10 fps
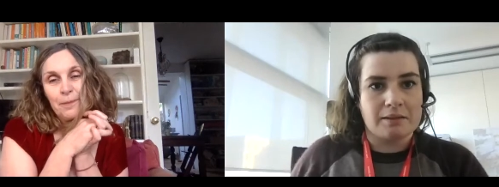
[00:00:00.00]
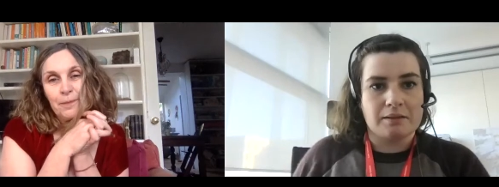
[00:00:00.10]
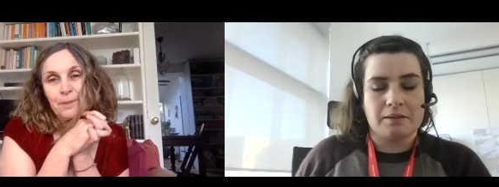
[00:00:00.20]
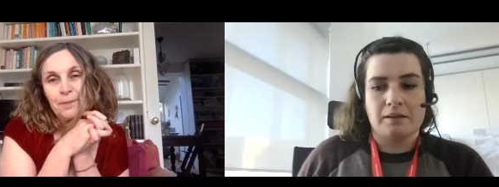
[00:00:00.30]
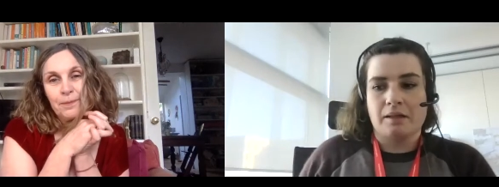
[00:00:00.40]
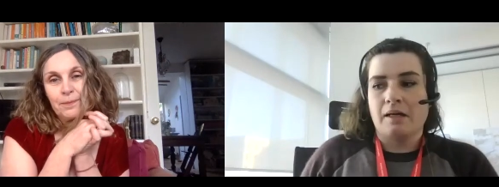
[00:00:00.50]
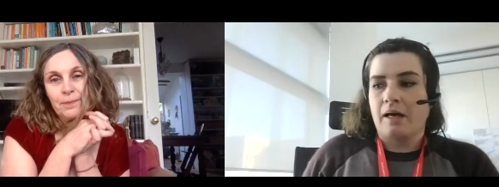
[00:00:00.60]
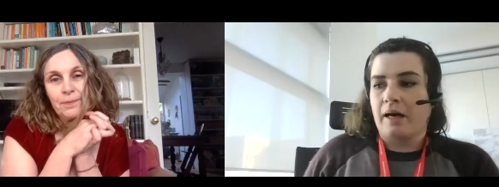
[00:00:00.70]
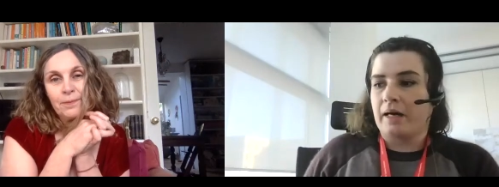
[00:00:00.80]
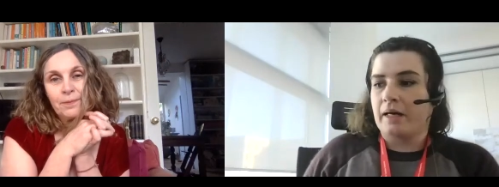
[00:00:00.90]
Speaker 1: Excellent.
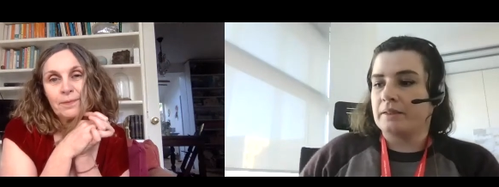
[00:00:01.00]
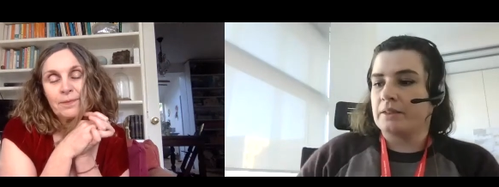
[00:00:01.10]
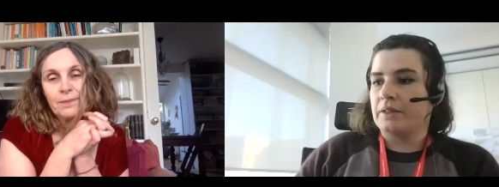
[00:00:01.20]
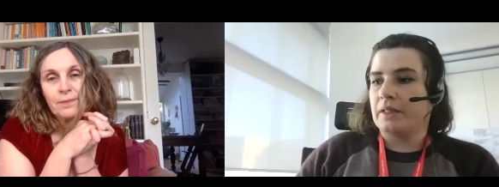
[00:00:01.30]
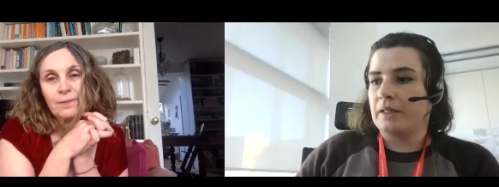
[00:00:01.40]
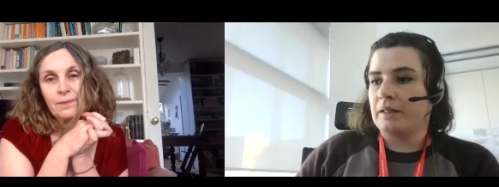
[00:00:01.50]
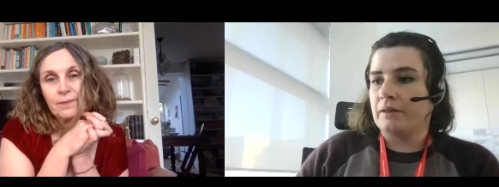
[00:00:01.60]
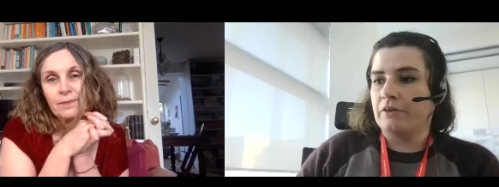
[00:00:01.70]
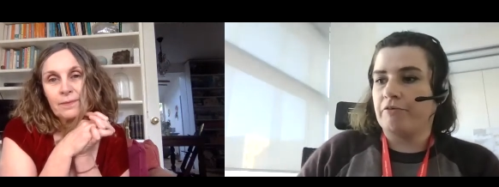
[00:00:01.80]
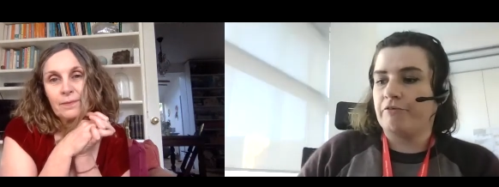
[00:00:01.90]
And
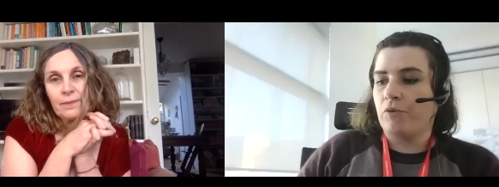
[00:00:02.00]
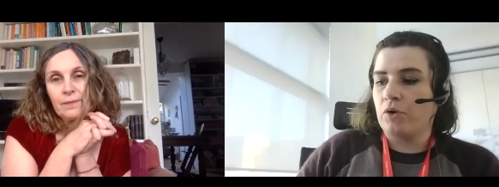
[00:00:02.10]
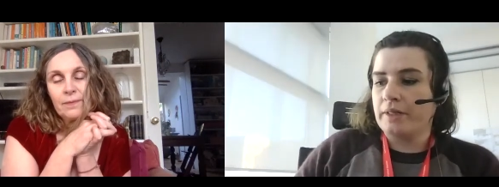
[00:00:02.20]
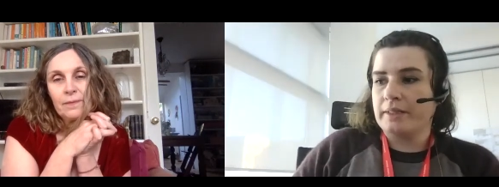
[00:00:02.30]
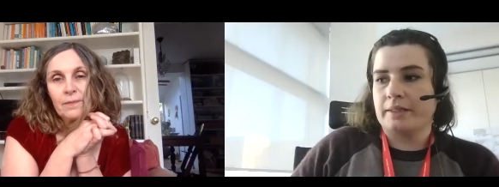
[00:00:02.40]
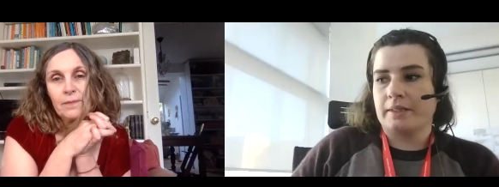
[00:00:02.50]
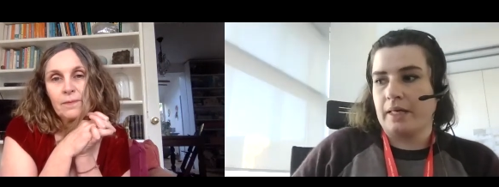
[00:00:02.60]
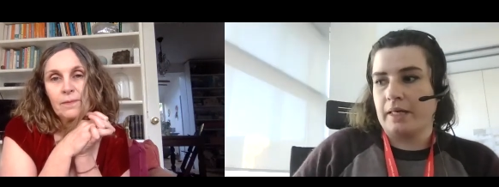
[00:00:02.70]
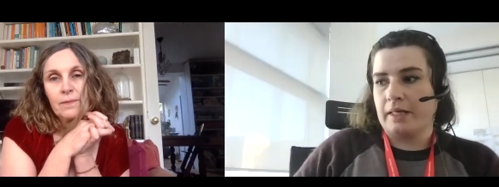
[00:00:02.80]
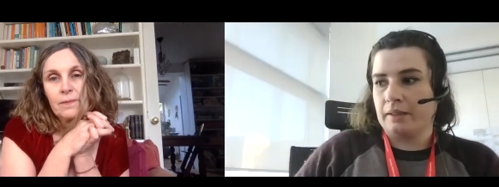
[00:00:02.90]
the the voice
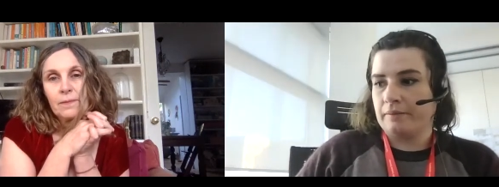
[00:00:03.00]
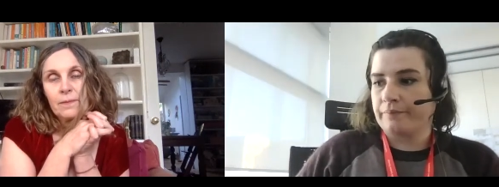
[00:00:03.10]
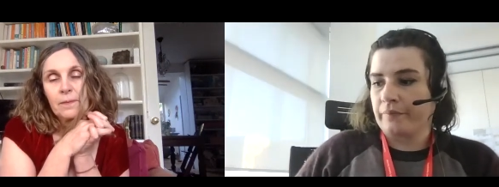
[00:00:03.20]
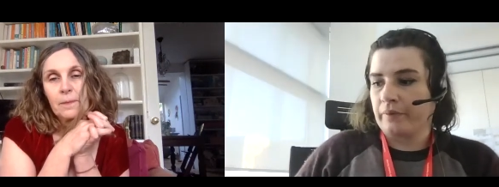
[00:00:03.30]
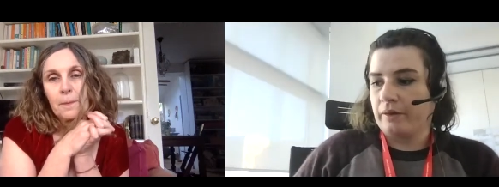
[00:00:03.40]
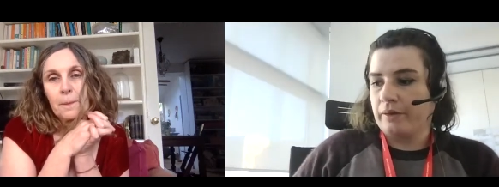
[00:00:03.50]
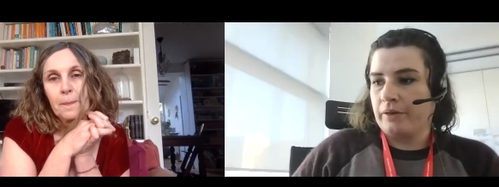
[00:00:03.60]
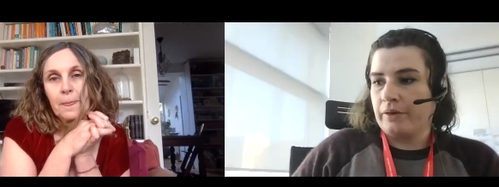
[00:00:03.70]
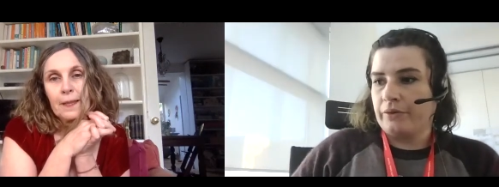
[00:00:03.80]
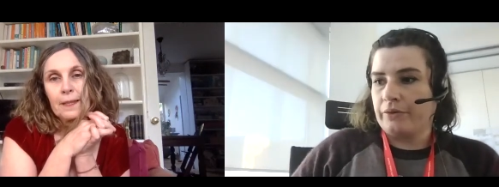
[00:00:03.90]
in
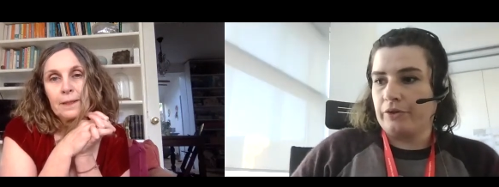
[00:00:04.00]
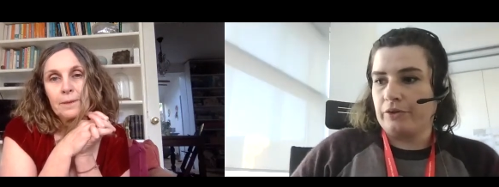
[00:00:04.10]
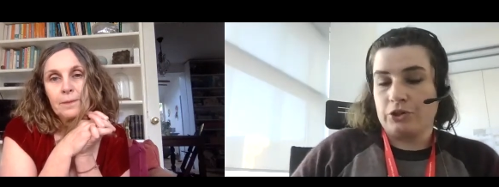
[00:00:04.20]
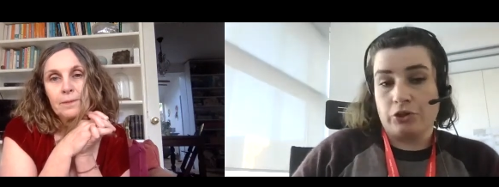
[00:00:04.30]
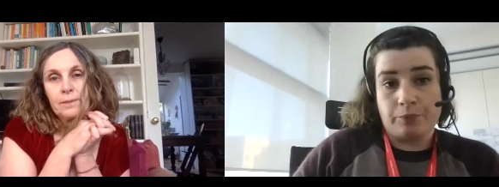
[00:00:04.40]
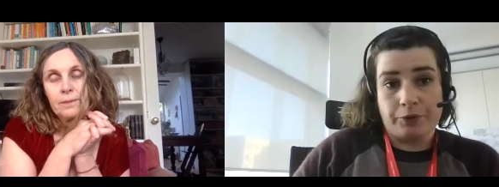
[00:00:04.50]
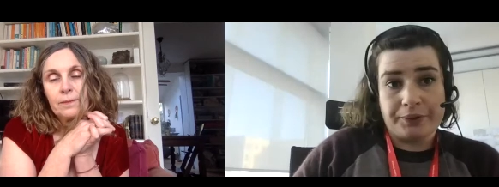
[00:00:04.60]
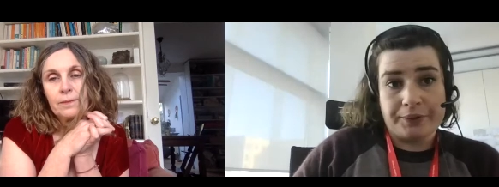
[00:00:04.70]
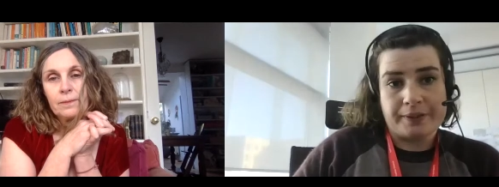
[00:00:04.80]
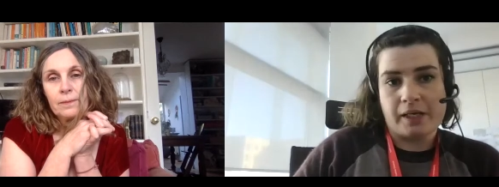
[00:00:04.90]
the two
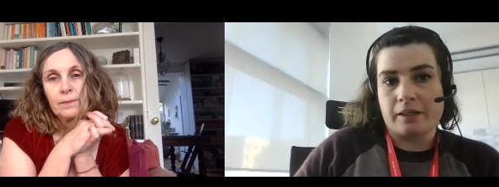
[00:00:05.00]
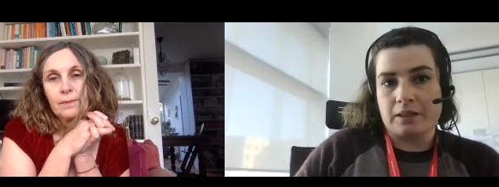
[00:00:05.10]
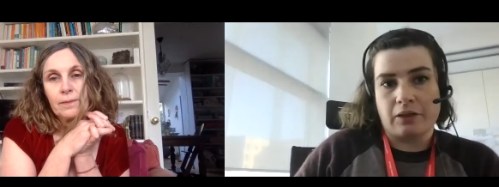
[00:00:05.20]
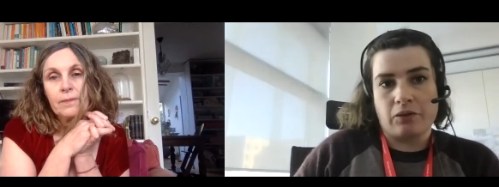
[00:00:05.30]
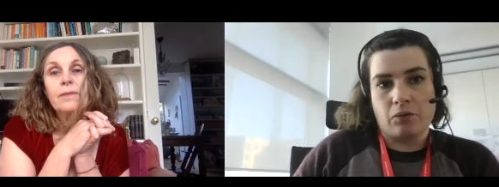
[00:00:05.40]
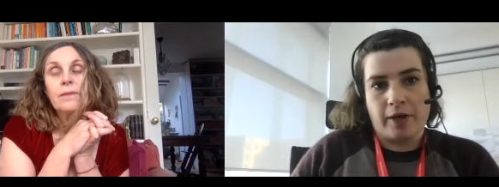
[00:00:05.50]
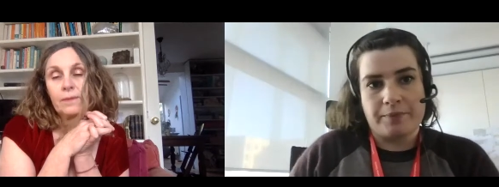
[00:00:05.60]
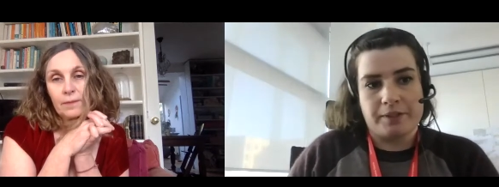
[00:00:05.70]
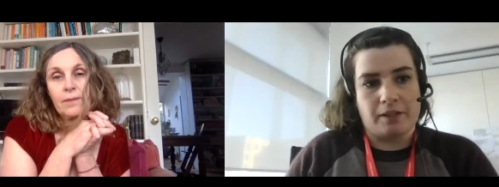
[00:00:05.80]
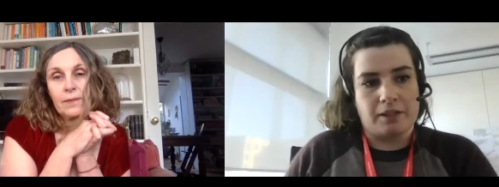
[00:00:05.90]
books and in the
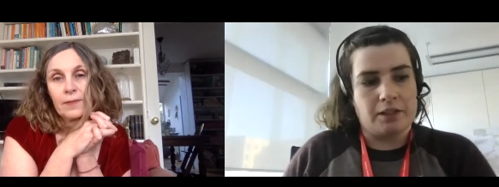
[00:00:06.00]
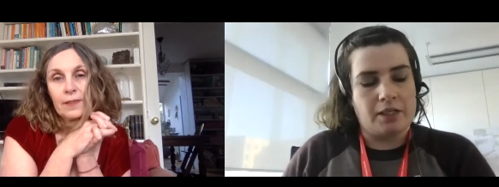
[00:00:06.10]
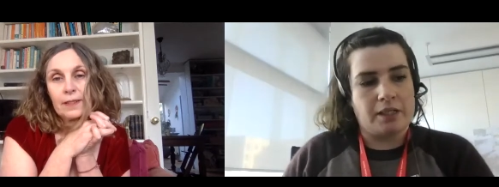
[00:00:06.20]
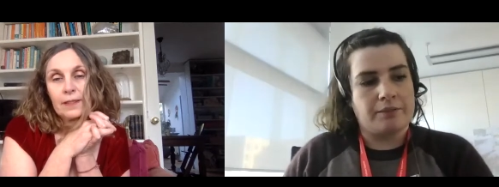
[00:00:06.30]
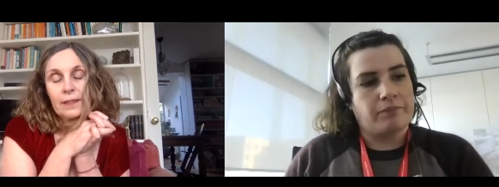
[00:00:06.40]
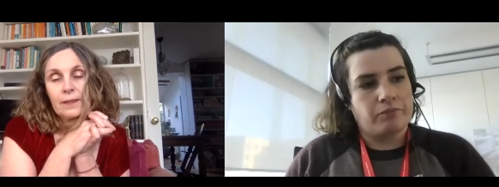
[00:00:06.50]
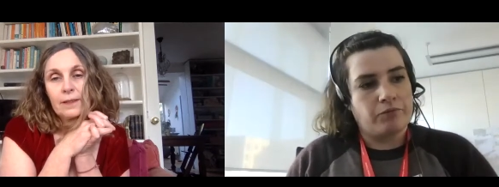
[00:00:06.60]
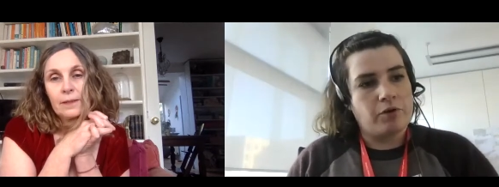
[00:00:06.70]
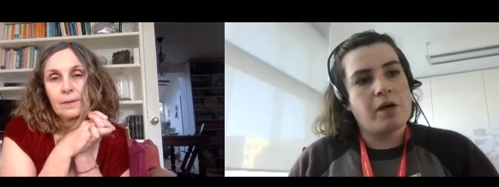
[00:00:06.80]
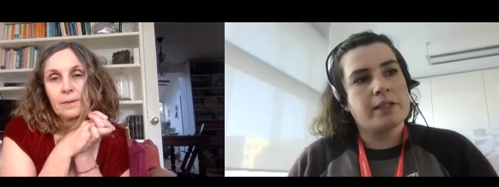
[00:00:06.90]
website, it
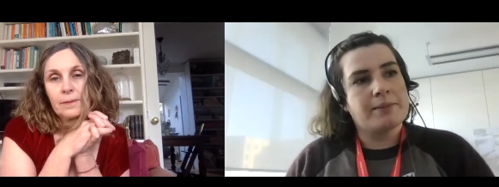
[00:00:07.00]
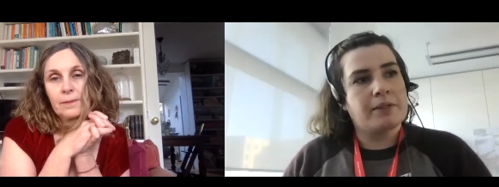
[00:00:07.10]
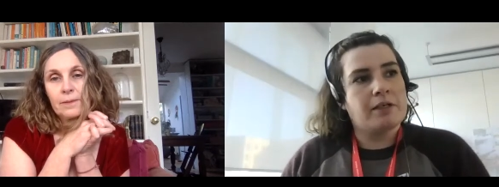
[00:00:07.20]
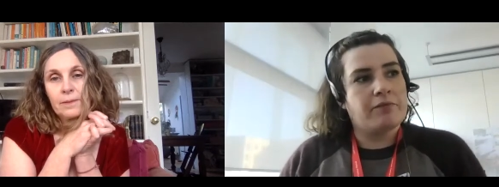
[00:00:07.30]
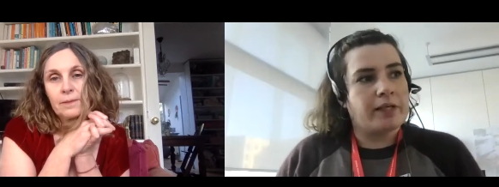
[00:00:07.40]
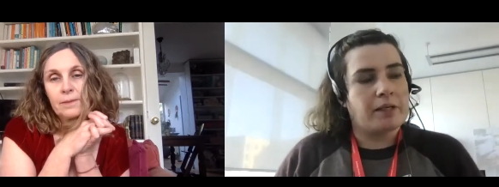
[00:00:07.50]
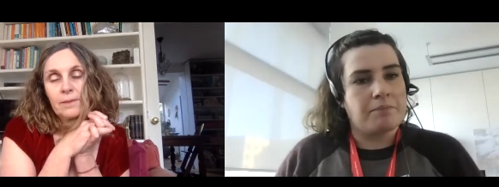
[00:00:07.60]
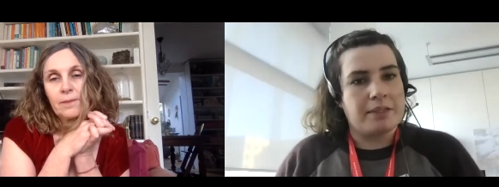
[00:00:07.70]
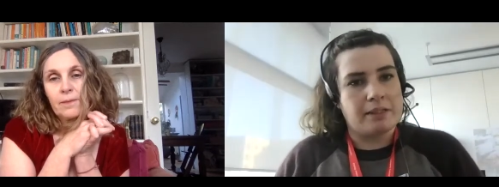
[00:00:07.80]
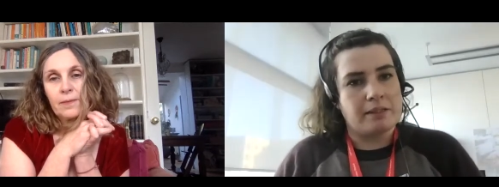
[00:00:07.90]
reminds me of like a
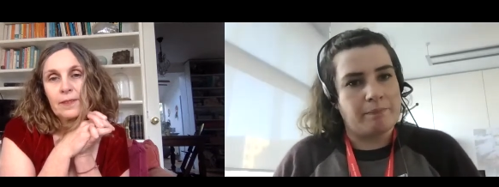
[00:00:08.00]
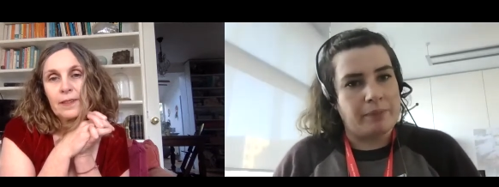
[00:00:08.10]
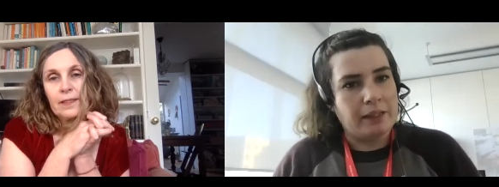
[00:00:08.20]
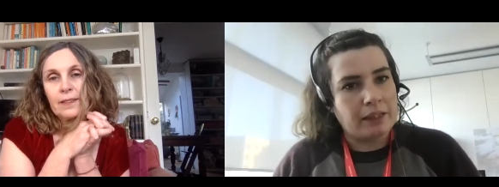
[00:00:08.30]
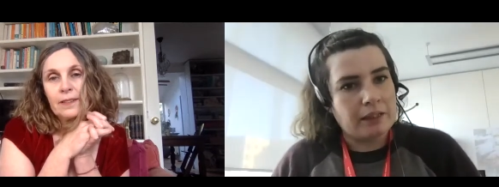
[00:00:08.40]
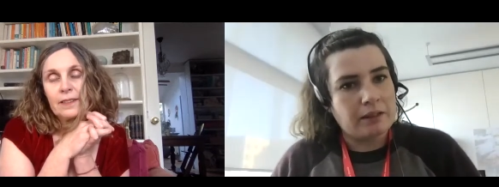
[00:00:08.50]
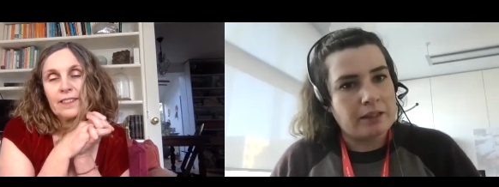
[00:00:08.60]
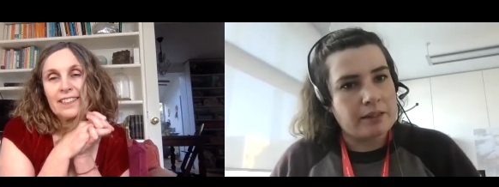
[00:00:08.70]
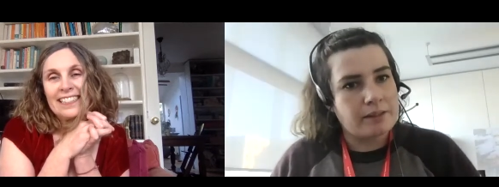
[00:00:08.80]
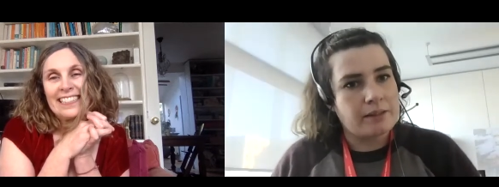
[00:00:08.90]
Mrs. Beeton.
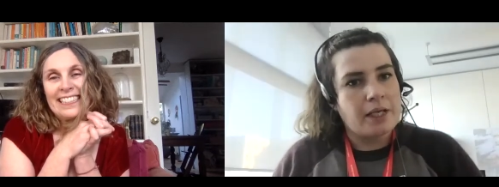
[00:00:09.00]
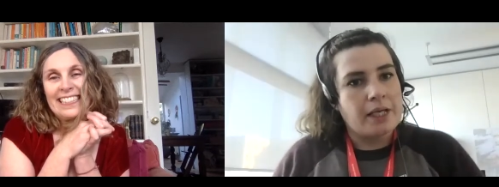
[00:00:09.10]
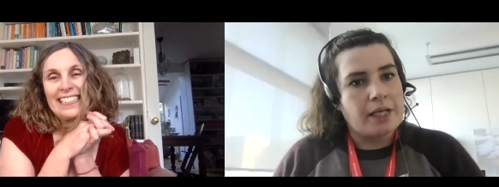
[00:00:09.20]
It's